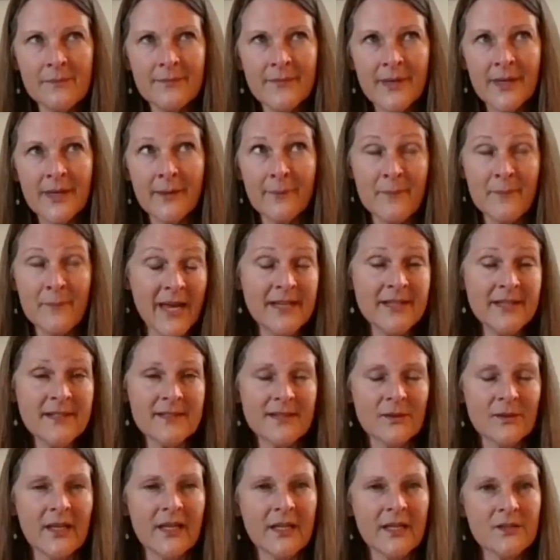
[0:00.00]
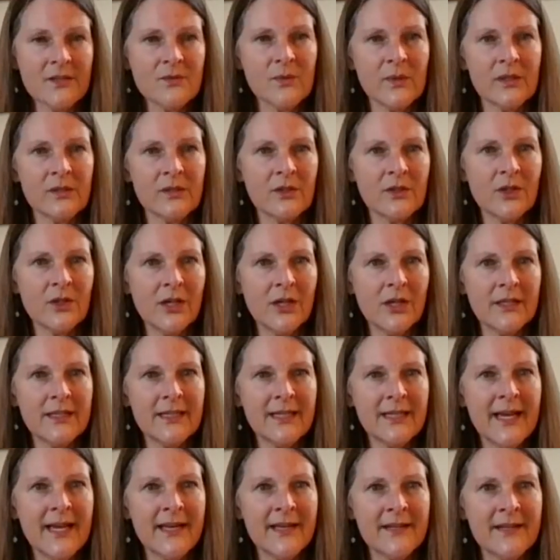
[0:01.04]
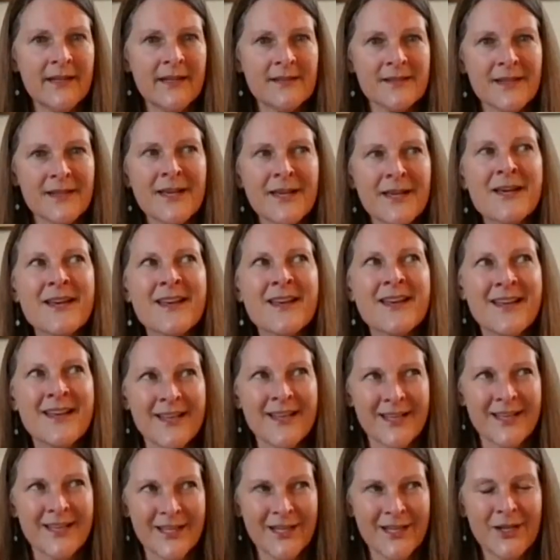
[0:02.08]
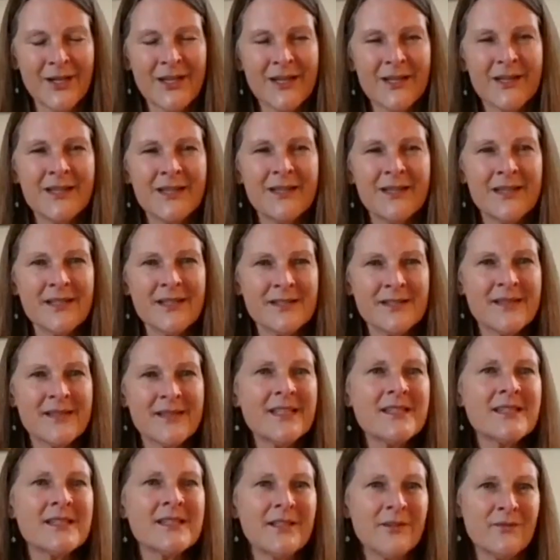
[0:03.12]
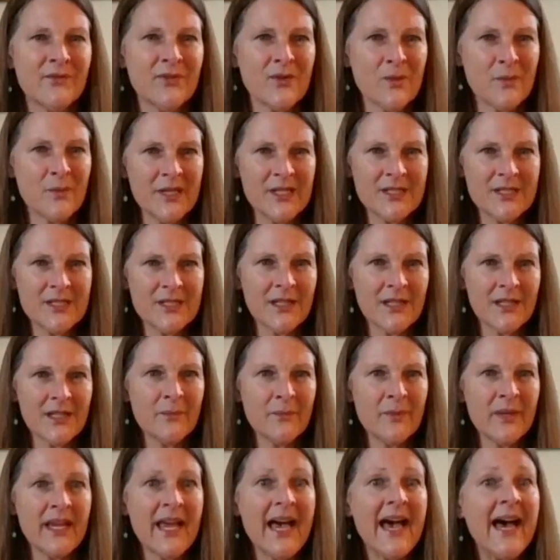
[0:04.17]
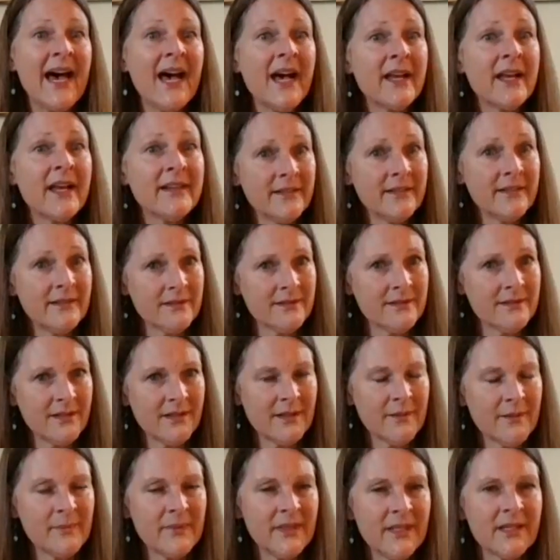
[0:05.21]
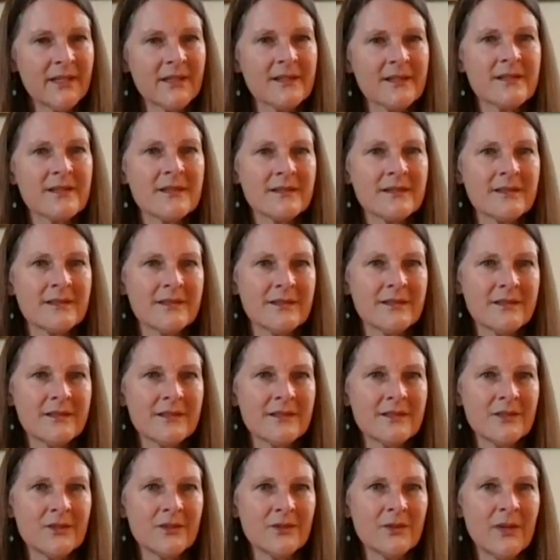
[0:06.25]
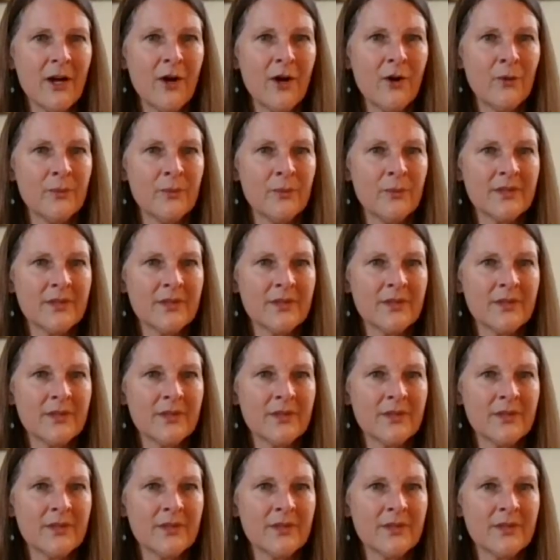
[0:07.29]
medicine, I guess we could call it, as this information can be added to the mix to help.